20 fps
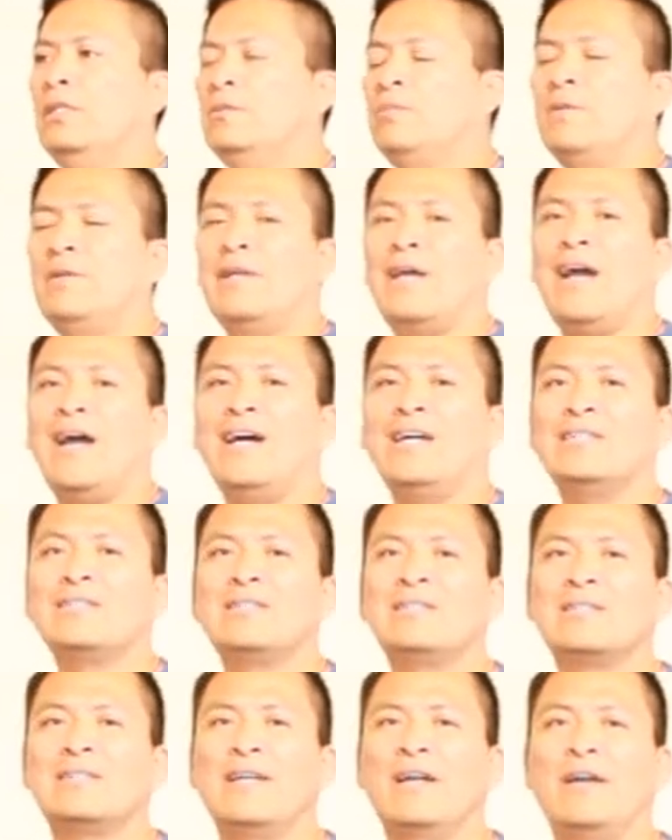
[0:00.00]
has been
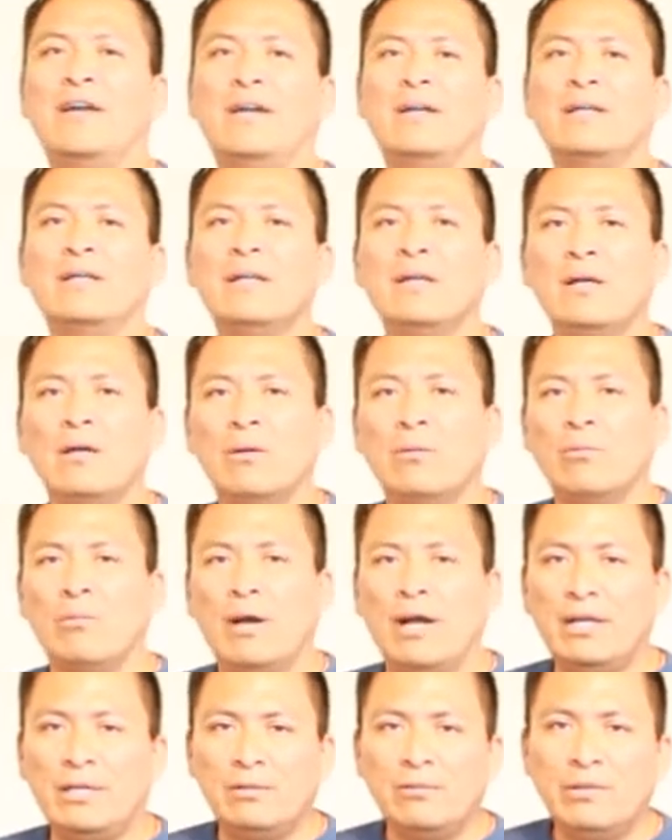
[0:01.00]
asked, Garrett,
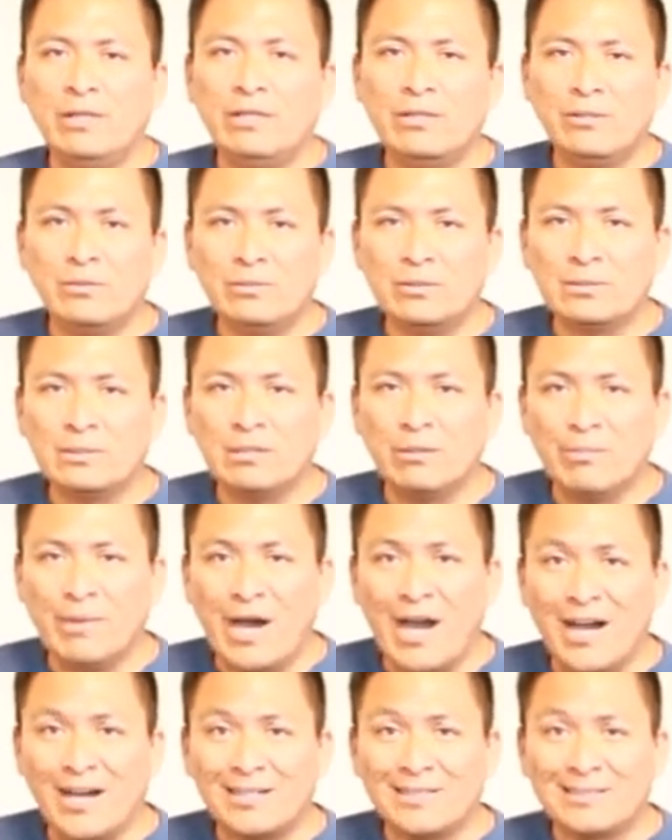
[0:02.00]
why do we use the
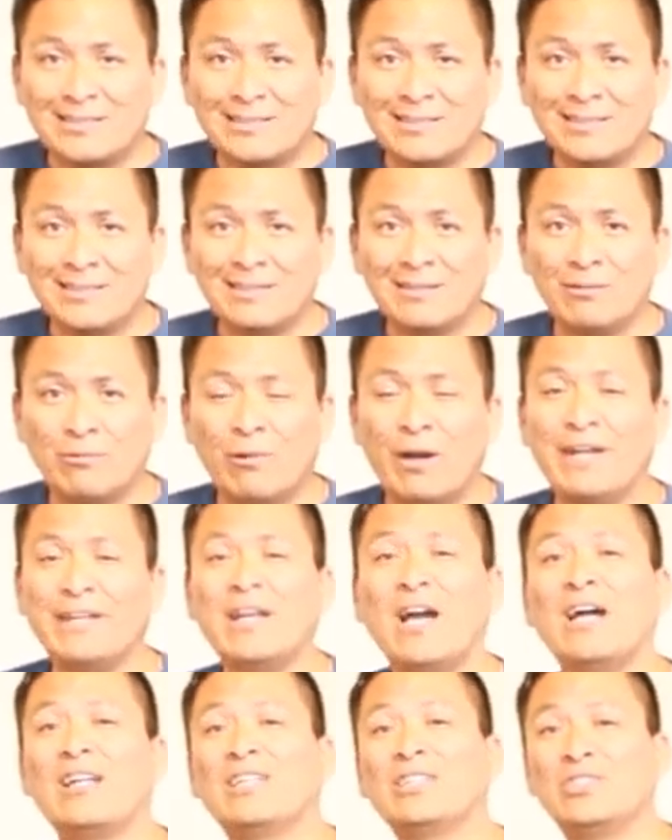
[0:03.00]
box? Why
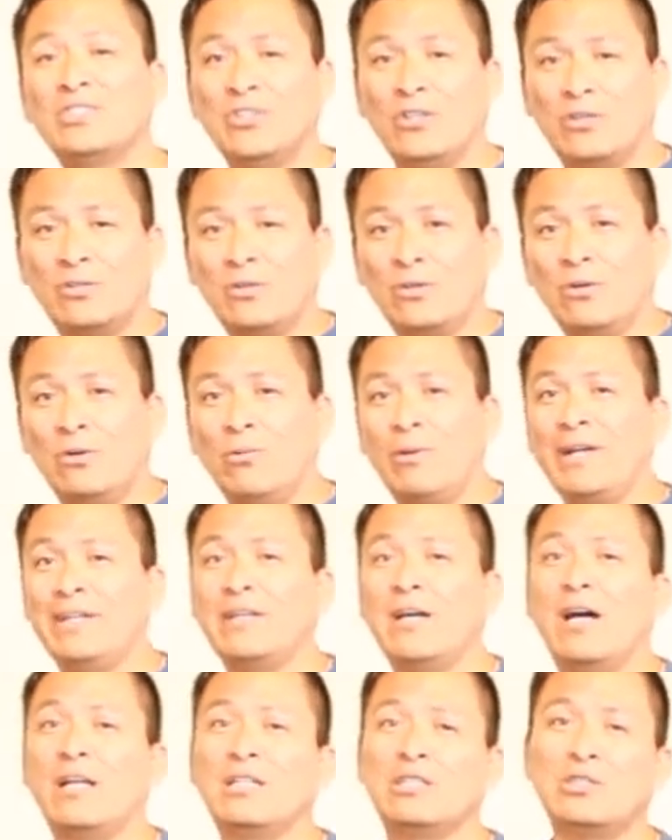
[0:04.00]
not a circle? Why
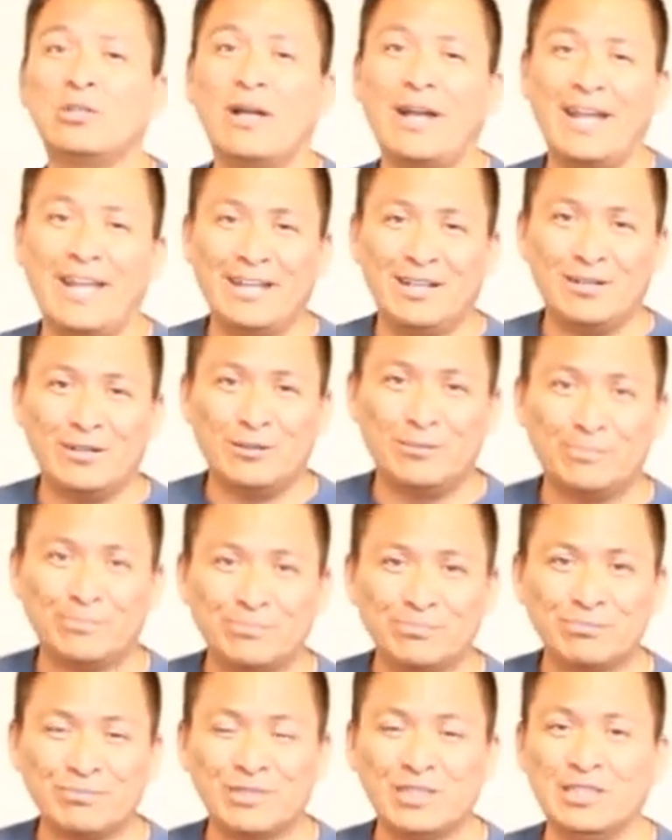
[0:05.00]
not a triangle?
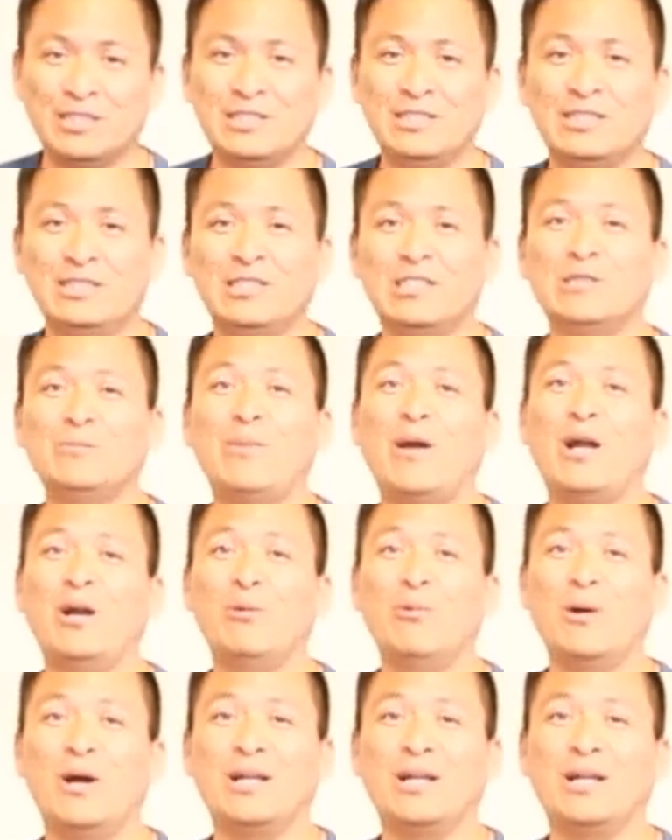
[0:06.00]
This is just part